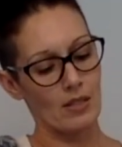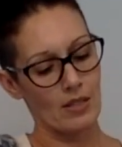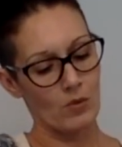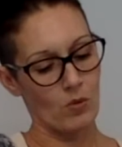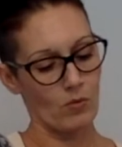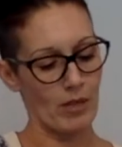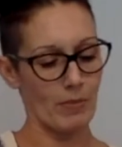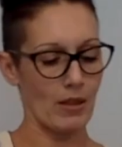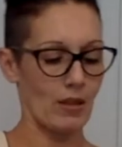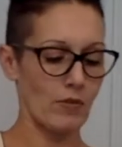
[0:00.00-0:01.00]
is what will make
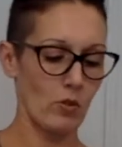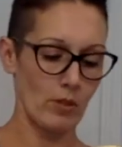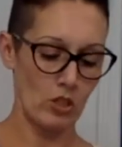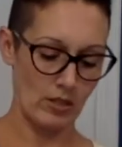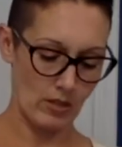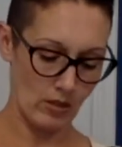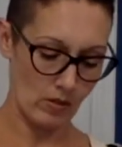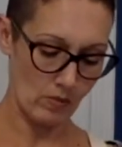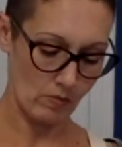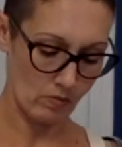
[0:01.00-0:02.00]
my life so much
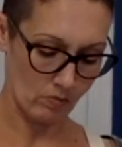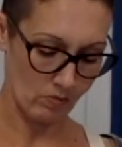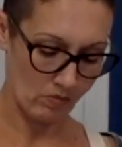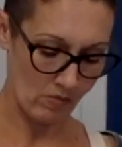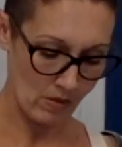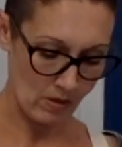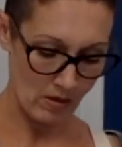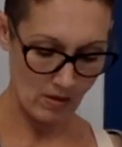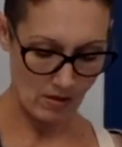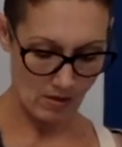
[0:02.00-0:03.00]
easier.
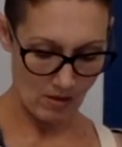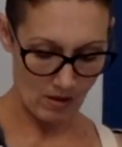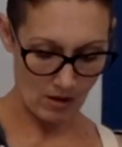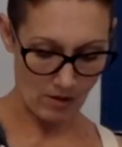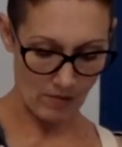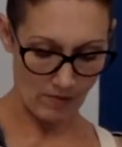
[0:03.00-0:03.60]
There.